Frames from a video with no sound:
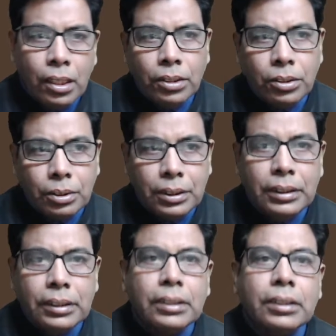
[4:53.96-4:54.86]
So this
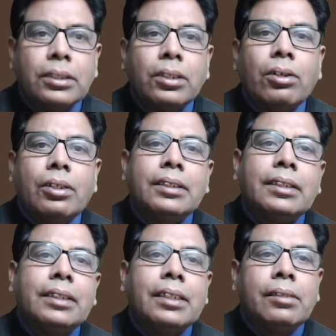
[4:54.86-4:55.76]
is the
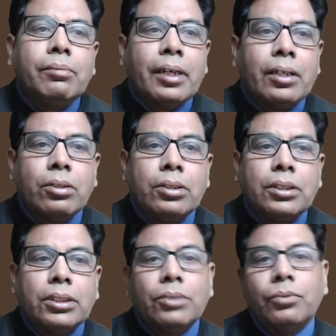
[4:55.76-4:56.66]
horizontal
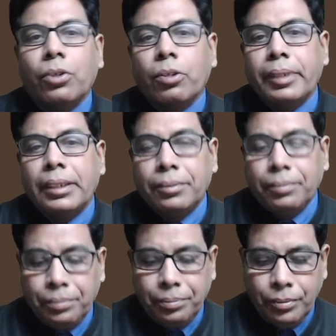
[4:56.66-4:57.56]
microinstruction form.
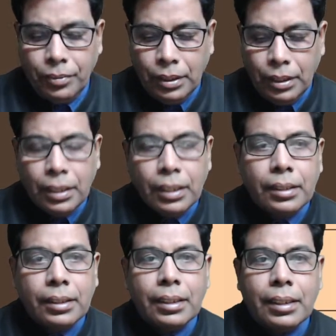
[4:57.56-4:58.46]

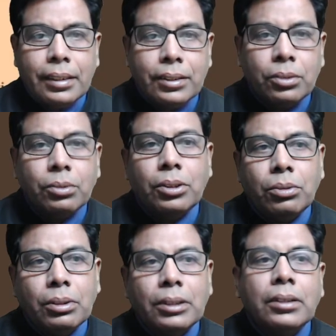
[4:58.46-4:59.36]
Then let us go into
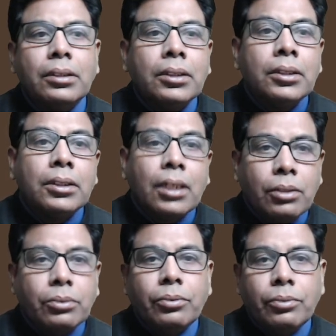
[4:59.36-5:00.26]
the
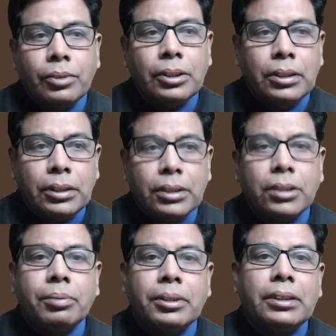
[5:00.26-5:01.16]
how we
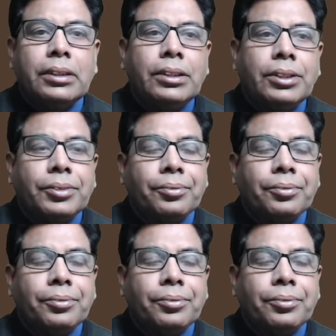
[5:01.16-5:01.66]
interpret this.